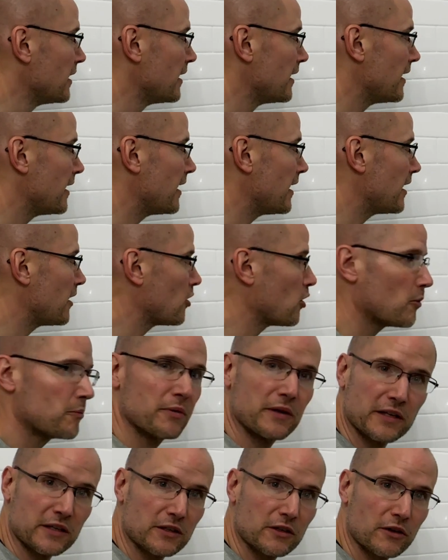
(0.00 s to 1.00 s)
Hope
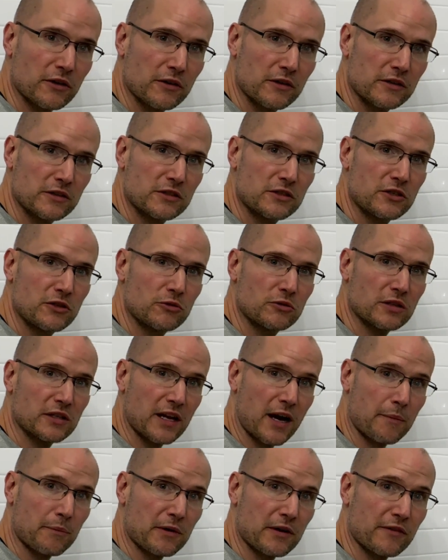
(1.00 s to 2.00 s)
it encouraged you to
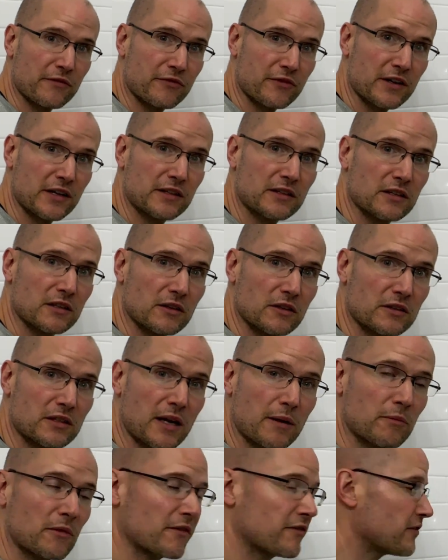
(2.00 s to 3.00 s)
not be afraid to
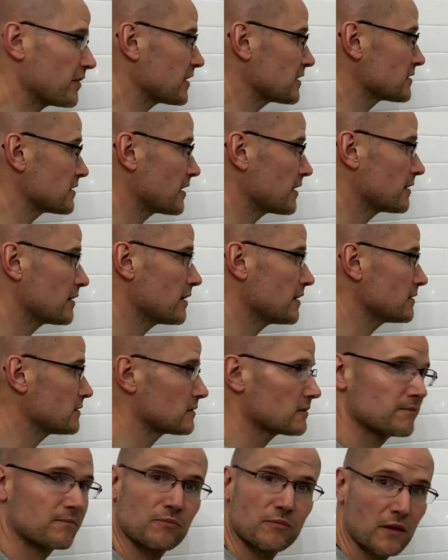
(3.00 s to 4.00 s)
attempt a fix like
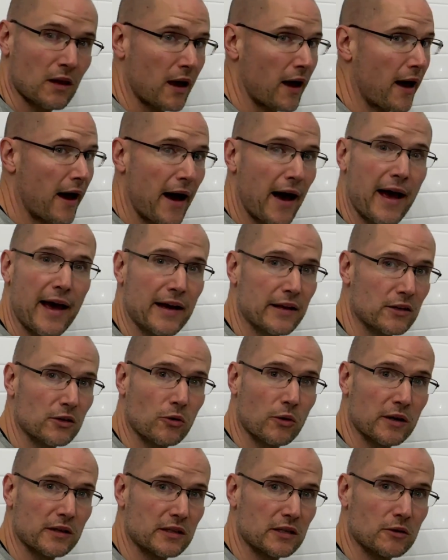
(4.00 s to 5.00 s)
this. I had
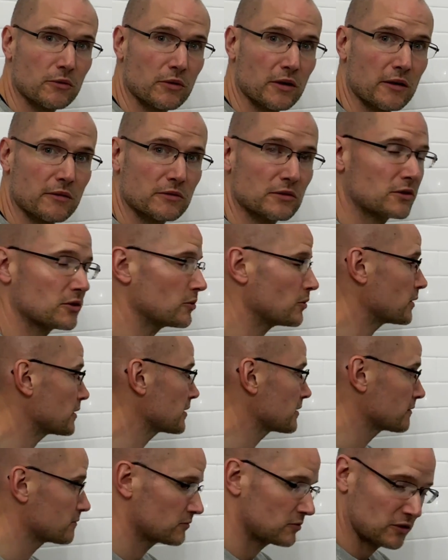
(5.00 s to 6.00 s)
no idea what I was
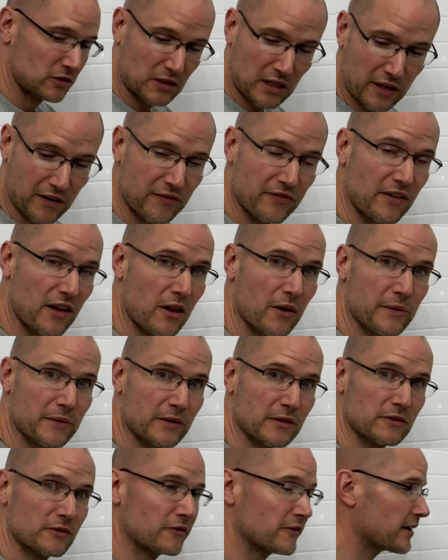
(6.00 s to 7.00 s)
doing, just kind of following
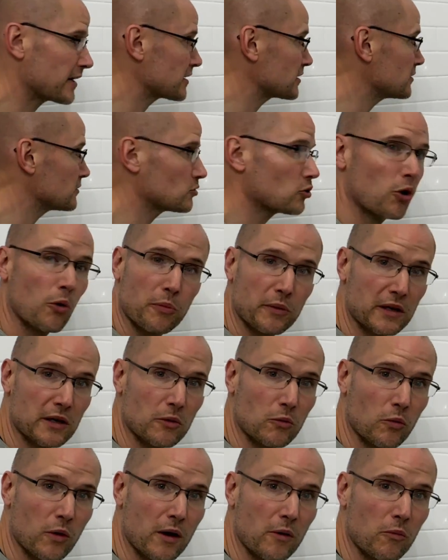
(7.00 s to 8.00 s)
the directions, hoping it
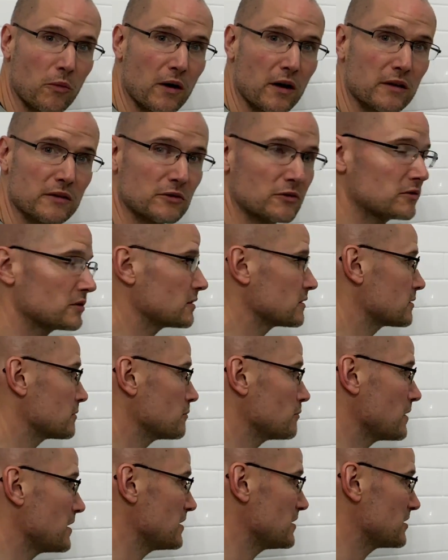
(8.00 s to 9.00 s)
went well, using some
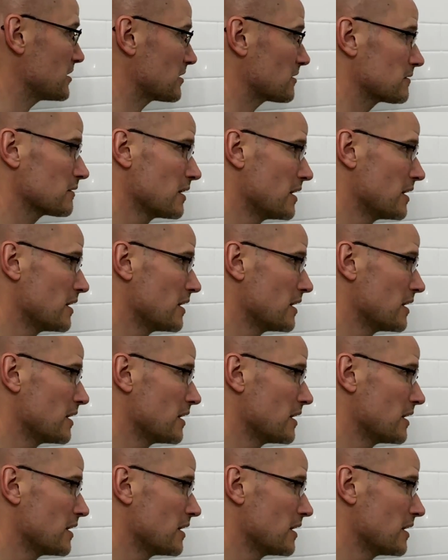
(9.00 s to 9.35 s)
basic